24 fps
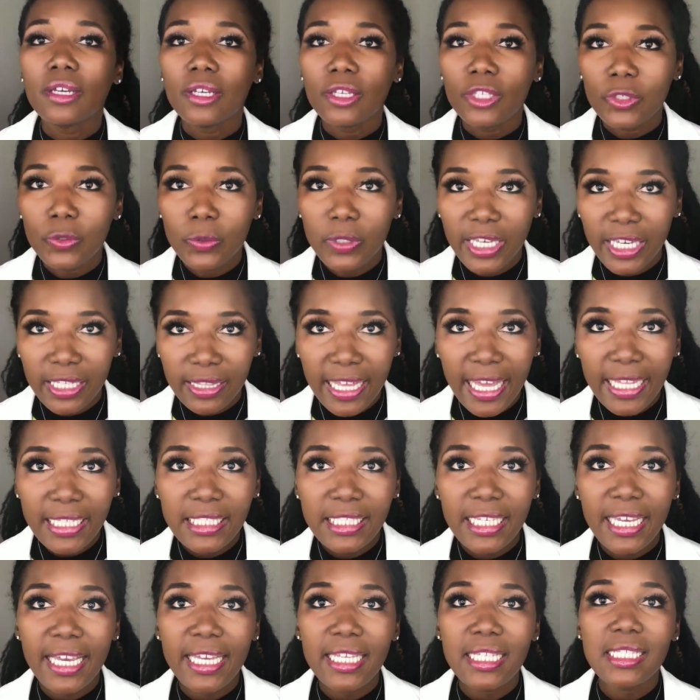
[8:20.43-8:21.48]
You get that
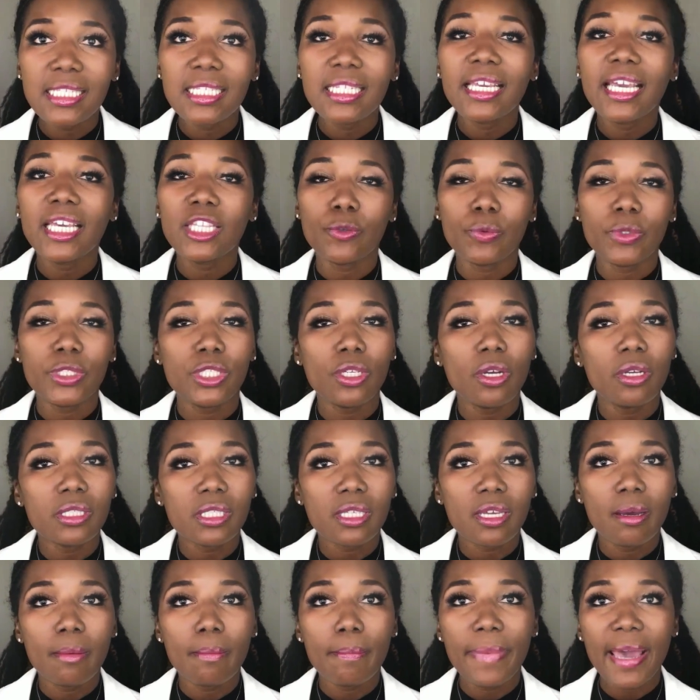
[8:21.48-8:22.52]
test and the results
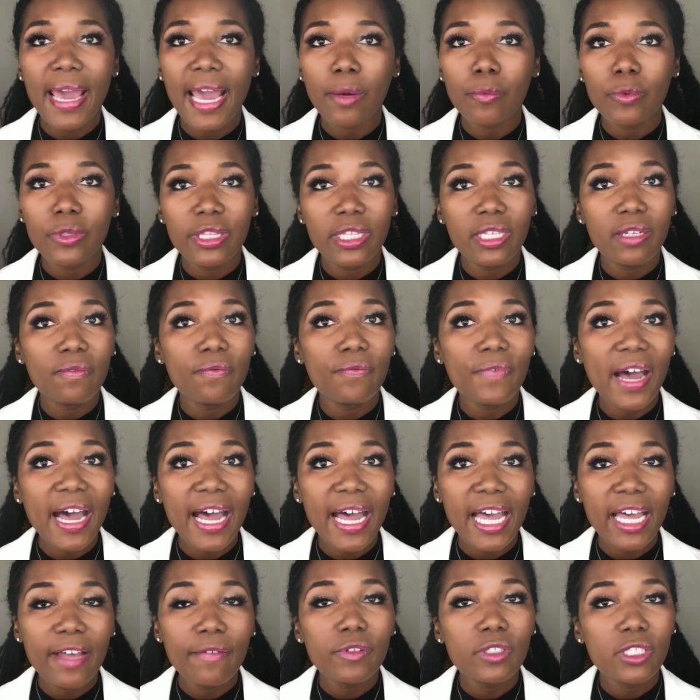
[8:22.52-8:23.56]
come back within
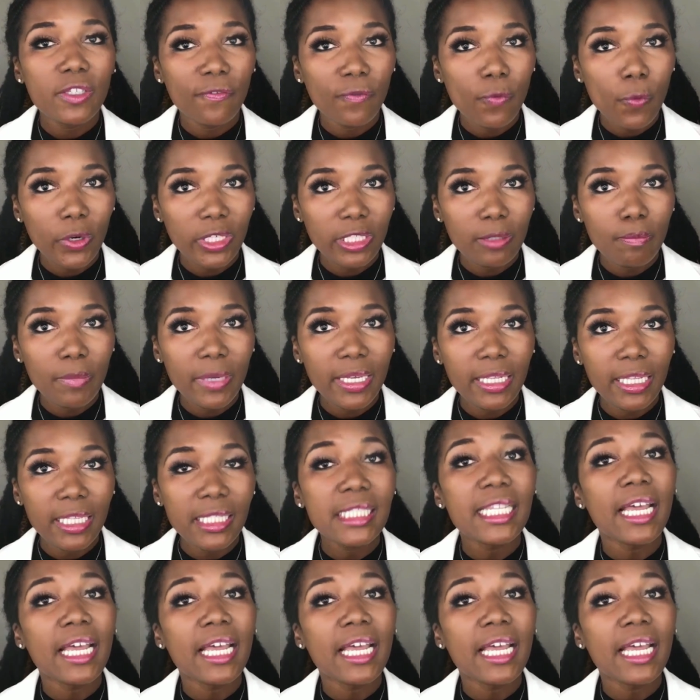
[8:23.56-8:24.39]
5 to 40 minutes.